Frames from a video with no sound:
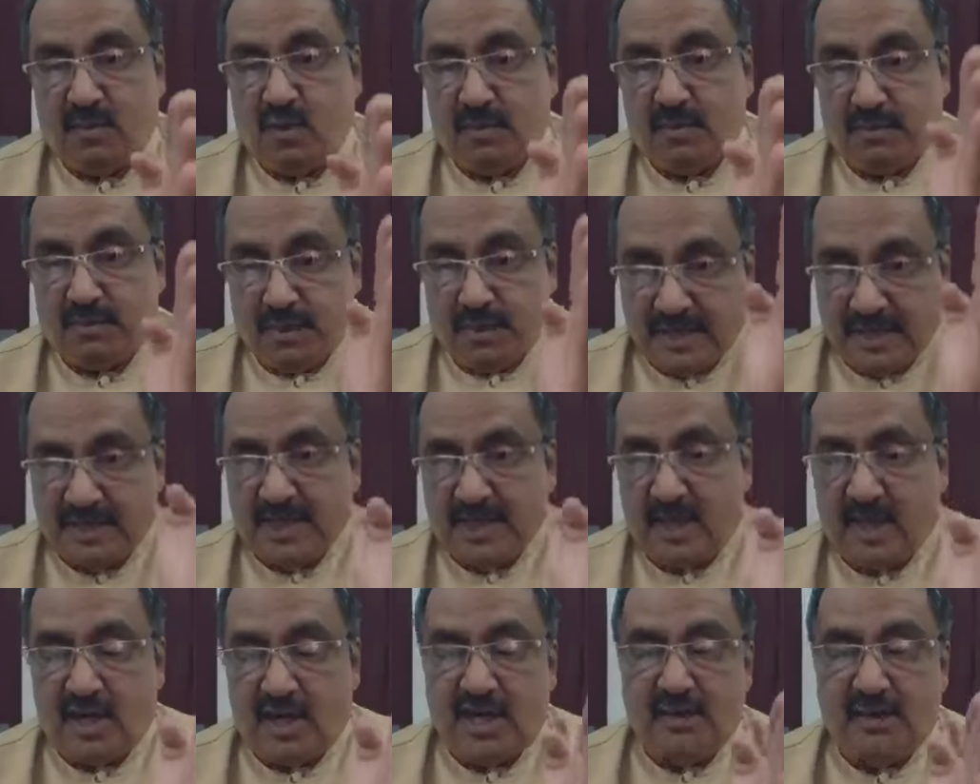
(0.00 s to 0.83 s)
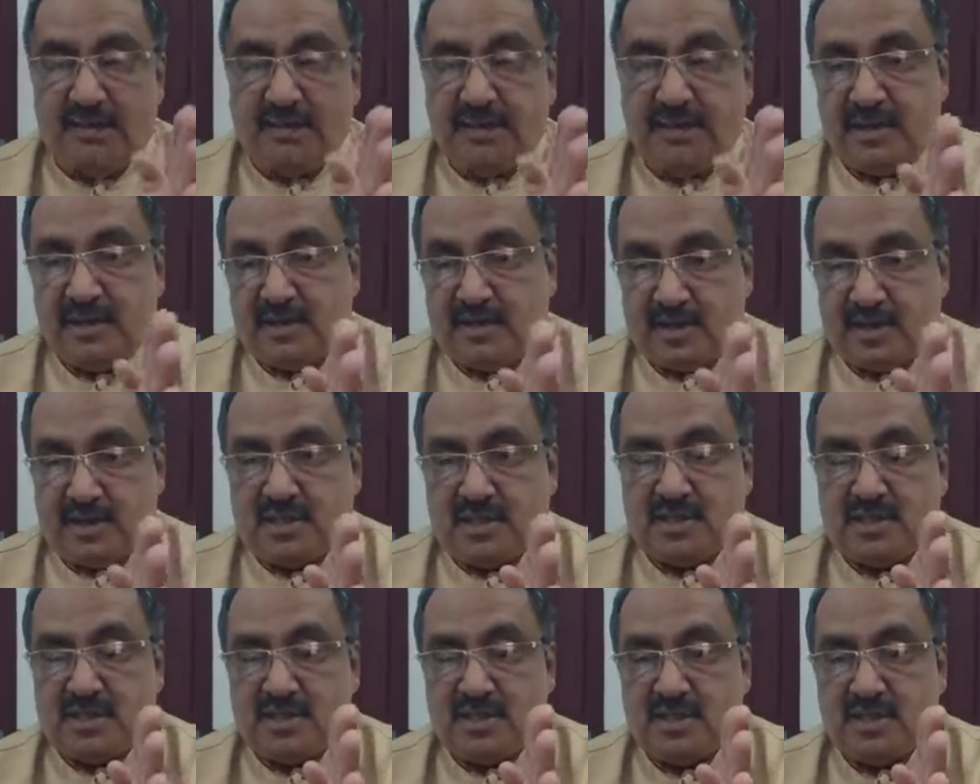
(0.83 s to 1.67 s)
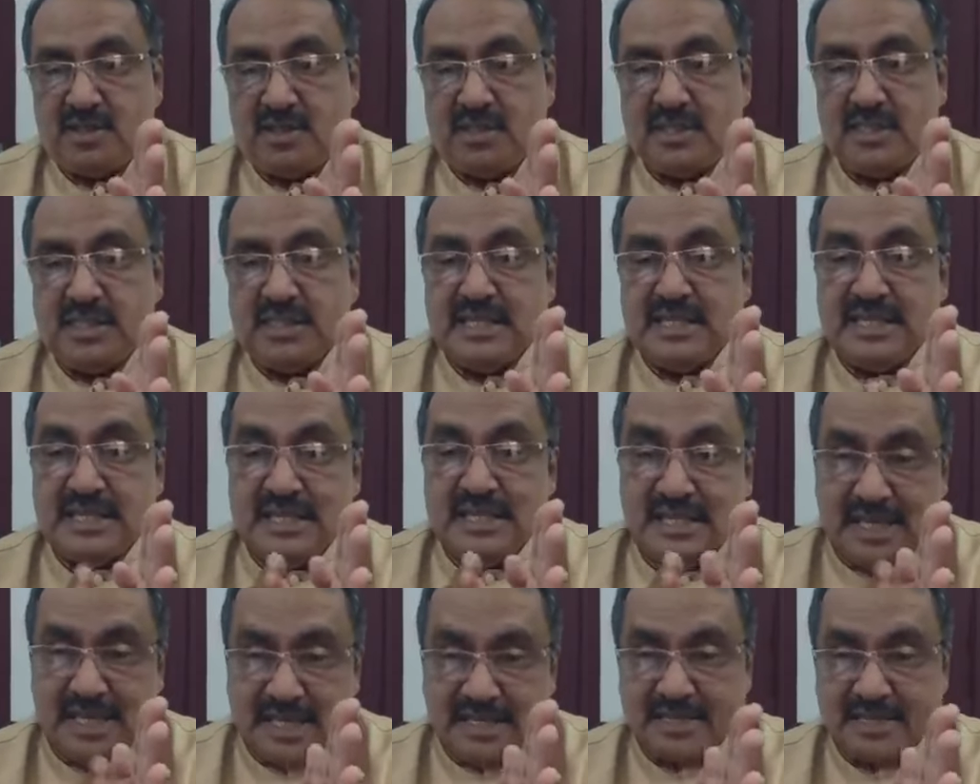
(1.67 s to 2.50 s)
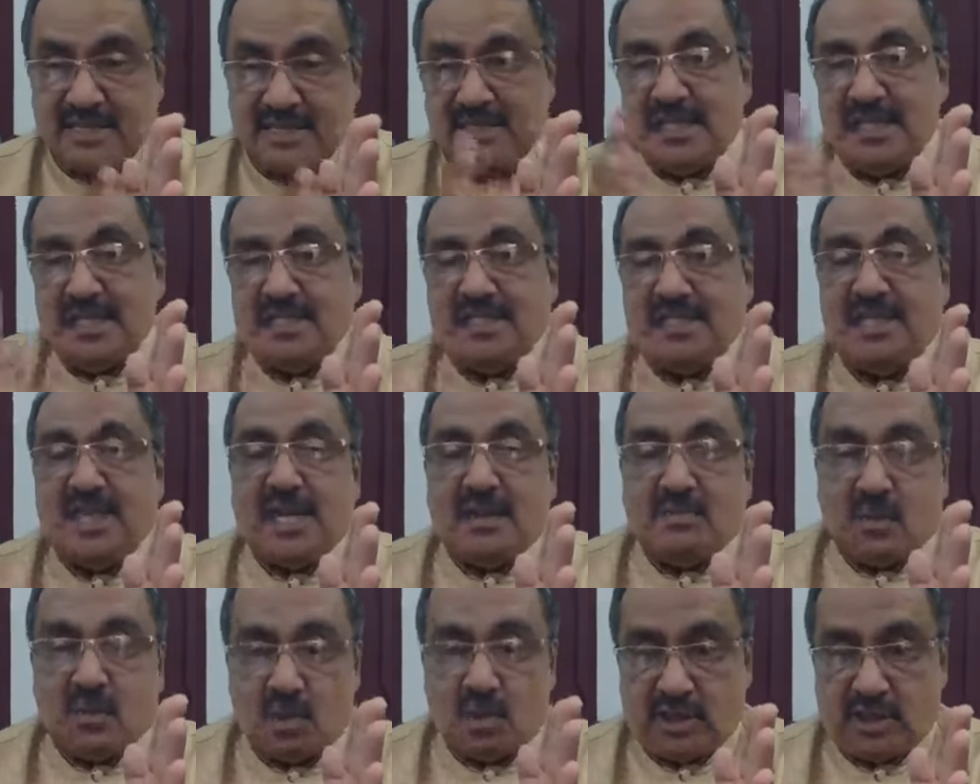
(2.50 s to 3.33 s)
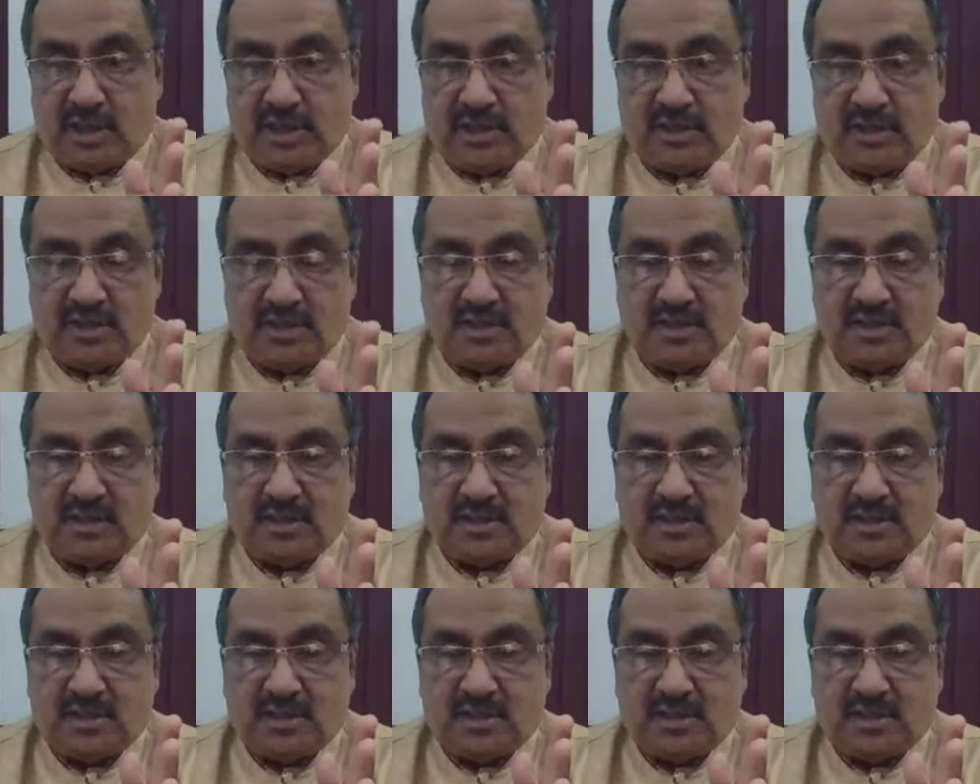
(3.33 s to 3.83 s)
amount plus holiday interest exceeds the amount